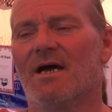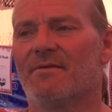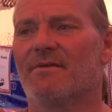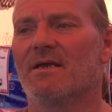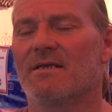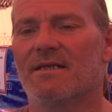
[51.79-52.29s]

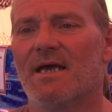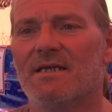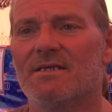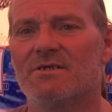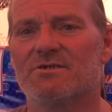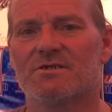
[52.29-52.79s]
I think
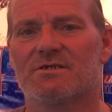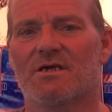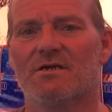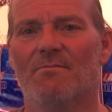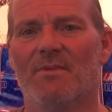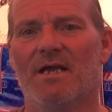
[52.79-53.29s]
that they're just
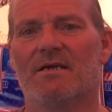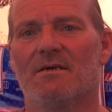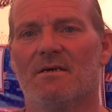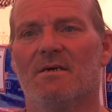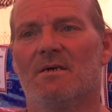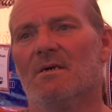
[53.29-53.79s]
going to make,
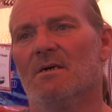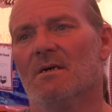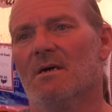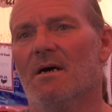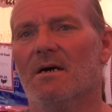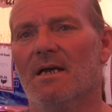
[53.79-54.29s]

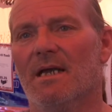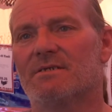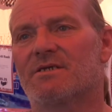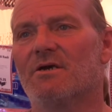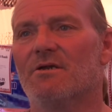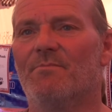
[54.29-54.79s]

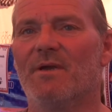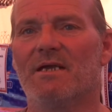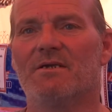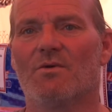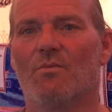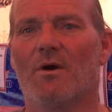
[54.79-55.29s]
it's going to
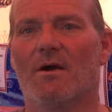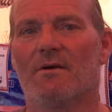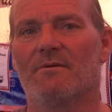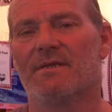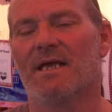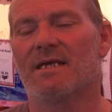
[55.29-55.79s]
be to
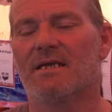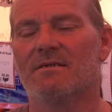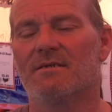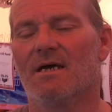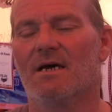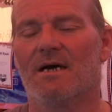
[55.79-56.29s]
where they
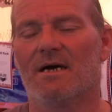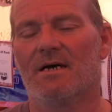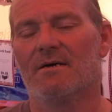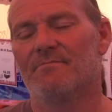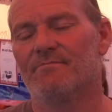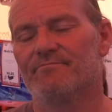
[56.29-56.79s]
can
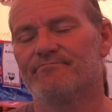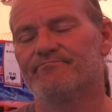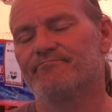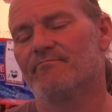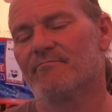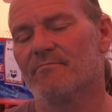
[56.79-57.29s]

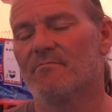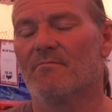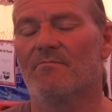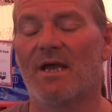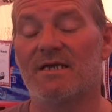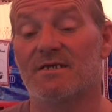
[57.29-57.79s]

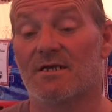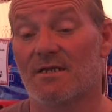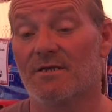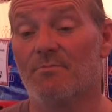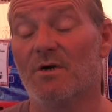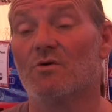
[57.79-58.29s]

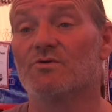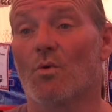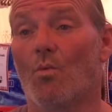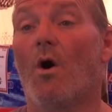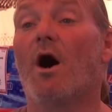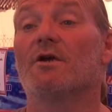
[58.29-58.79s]
basically build
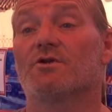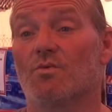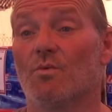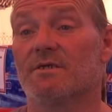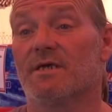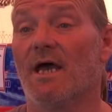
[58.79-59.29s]
to
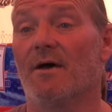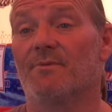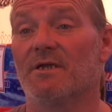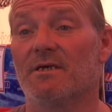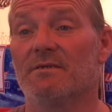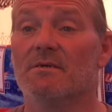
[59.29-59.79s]
watch what's happening.